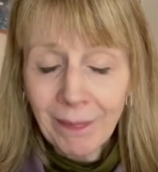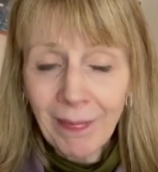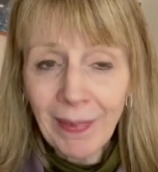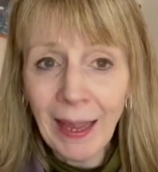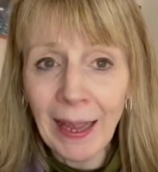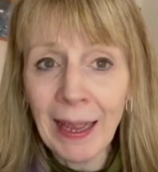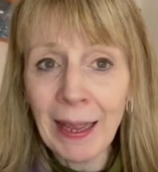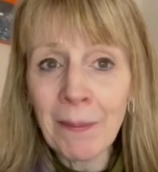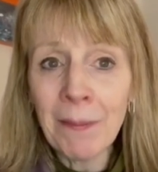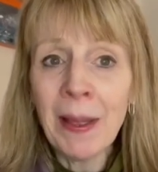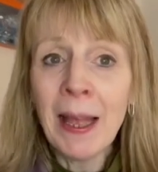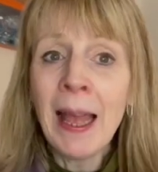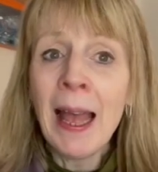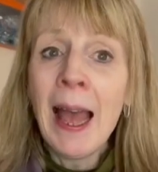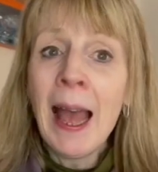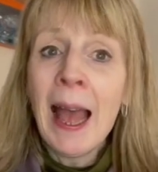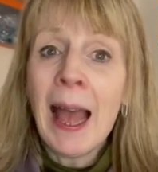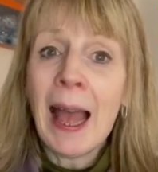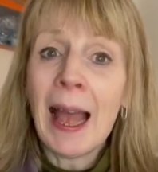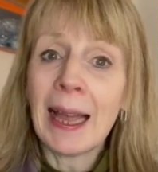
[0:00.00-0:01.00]

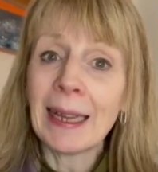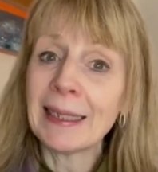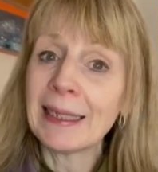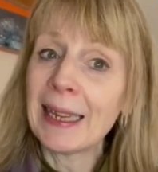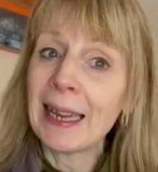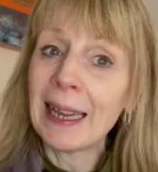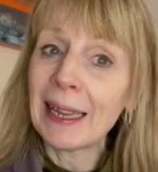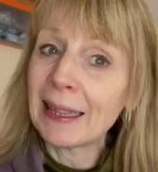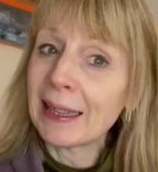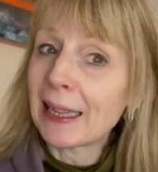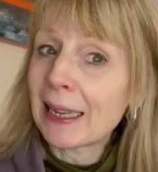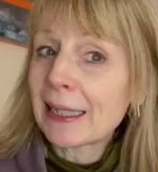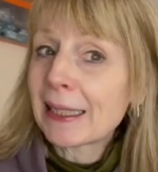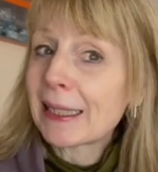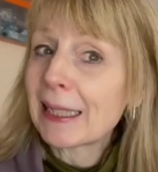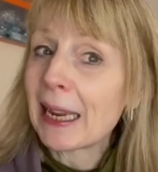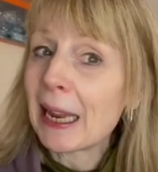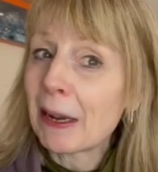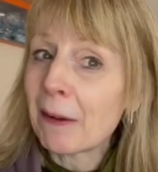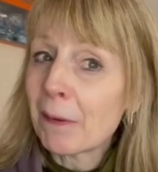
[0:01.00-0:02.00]
And yeah,
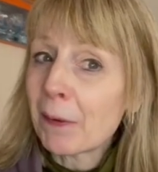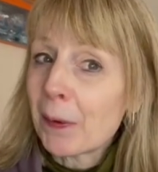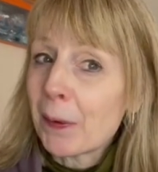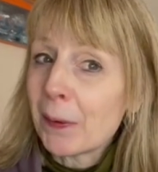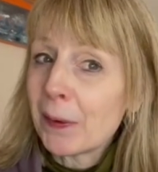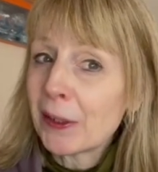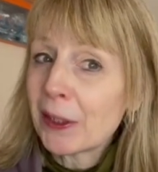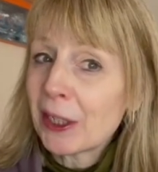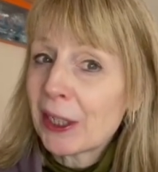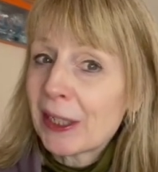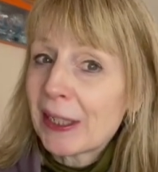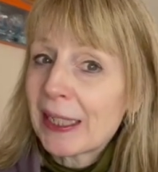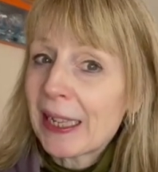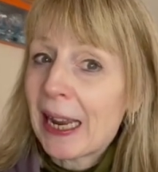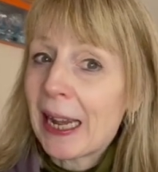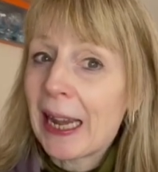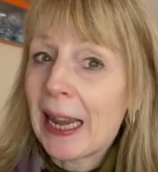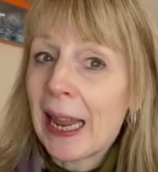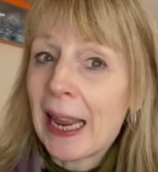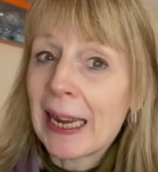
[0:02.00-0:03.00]
thanks again for all the shares
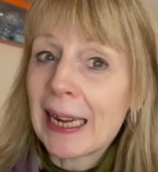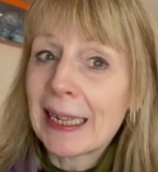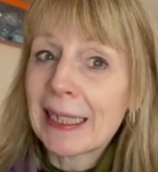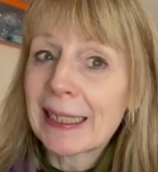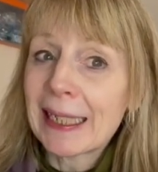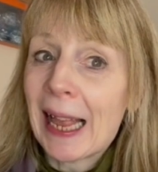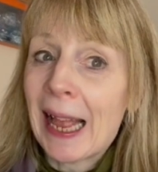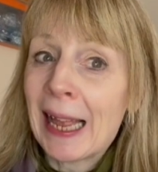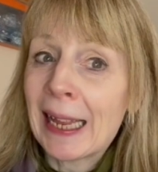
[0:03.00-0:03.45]
and likes.